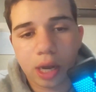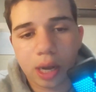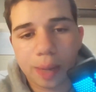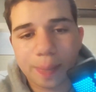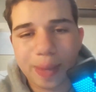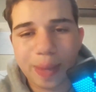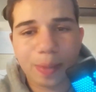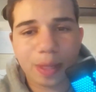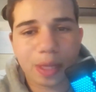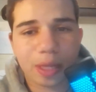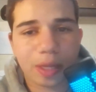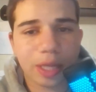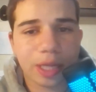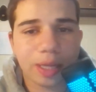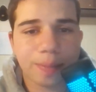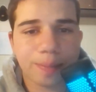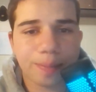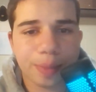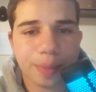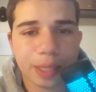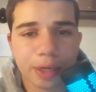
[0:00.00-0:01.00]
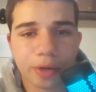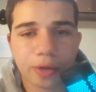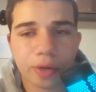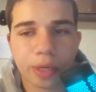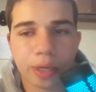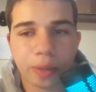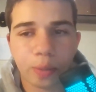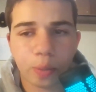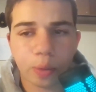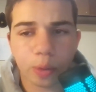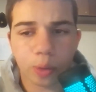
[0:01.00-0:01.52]
maybe Clayton Beeter
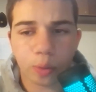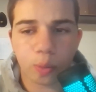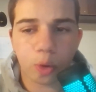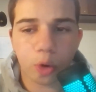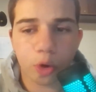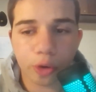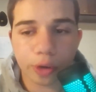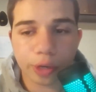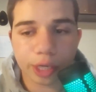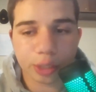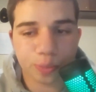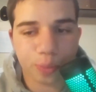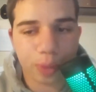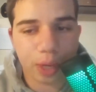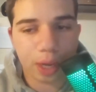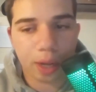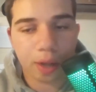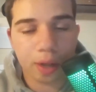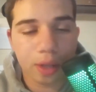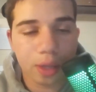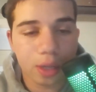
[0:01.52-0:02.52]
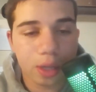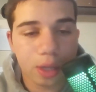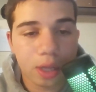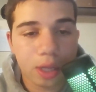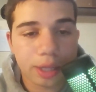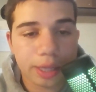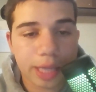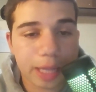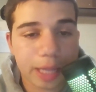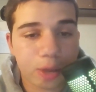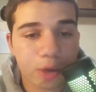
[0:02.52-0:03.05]
and Will Warren as well,
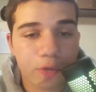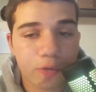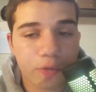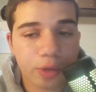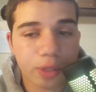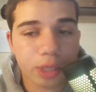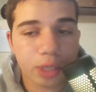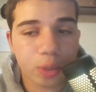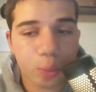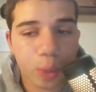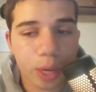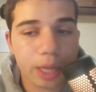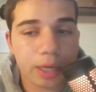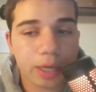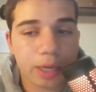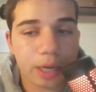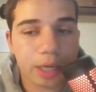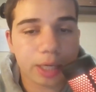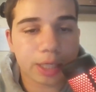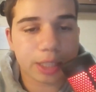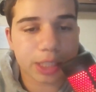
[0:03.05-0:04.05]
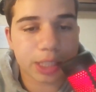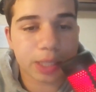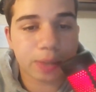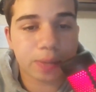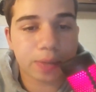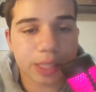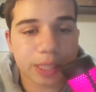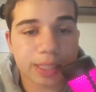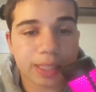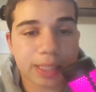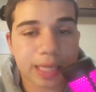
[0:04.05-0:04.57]
that they're really waiting on to see what
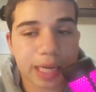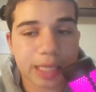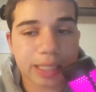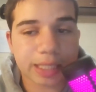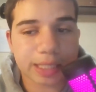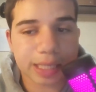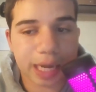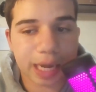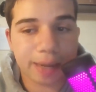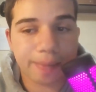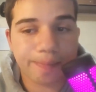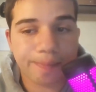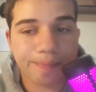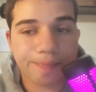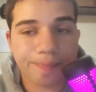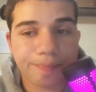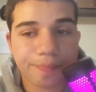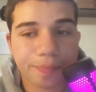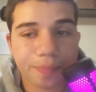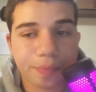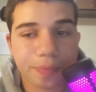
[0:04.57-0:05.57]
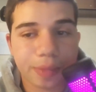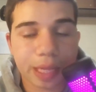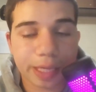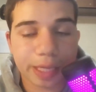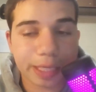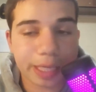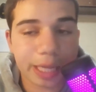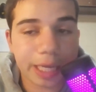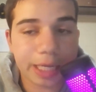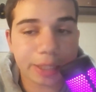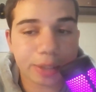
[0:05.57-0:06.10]
these guys got. Now the
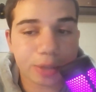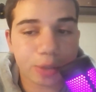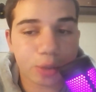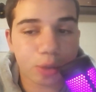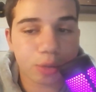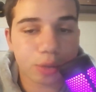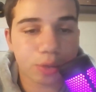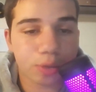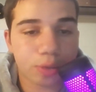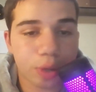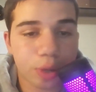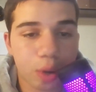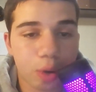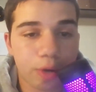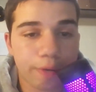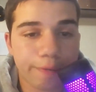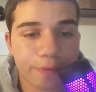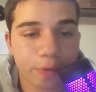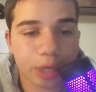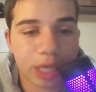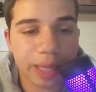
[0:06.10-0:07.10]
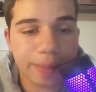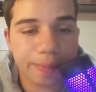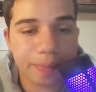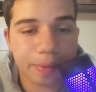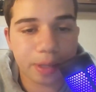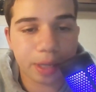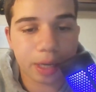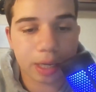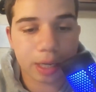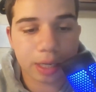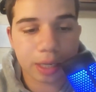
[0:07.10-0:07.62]
Yankees are also known for
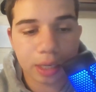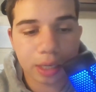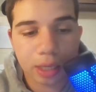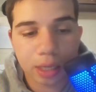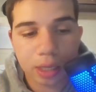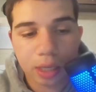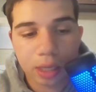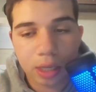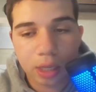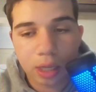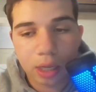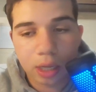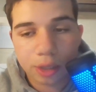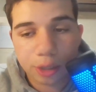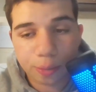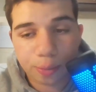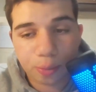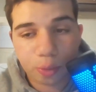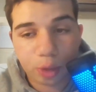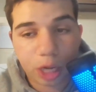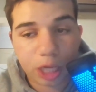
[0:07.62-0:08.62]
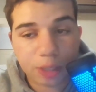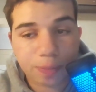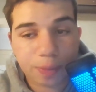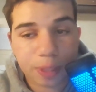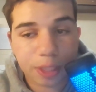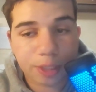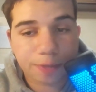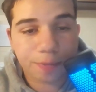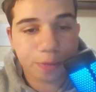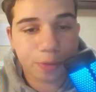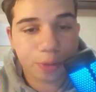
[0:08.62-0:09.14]
keeping on their
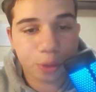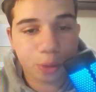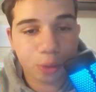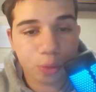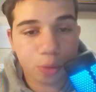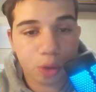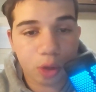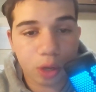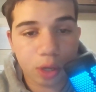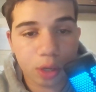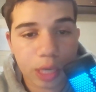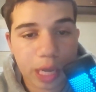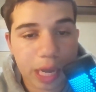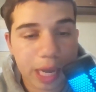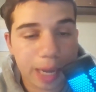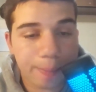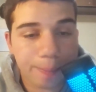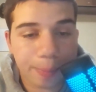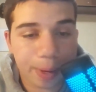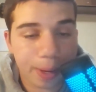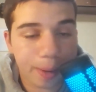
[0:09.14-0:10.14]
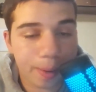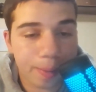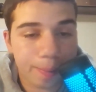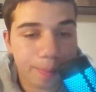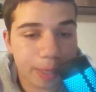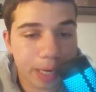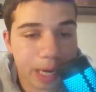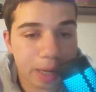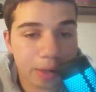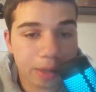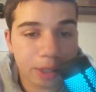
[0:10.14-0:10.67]
prospects for too long.
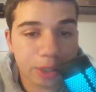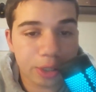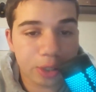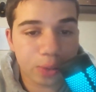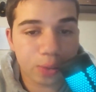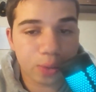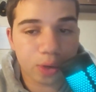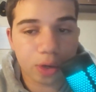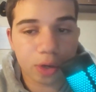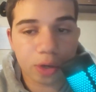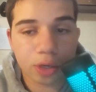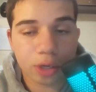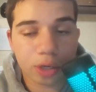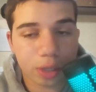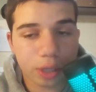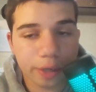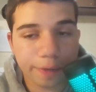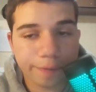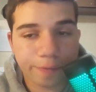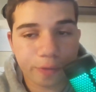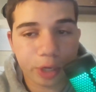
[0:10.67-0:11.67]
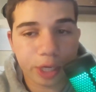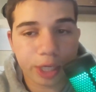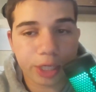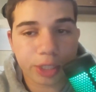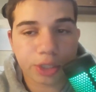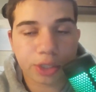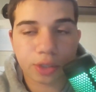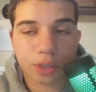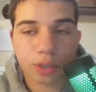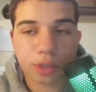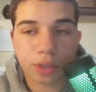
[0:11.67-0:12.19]
Miguel Andujar, Clint
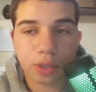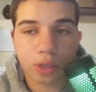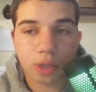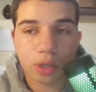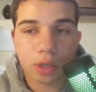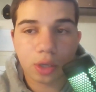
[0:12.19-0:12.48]
Frazier,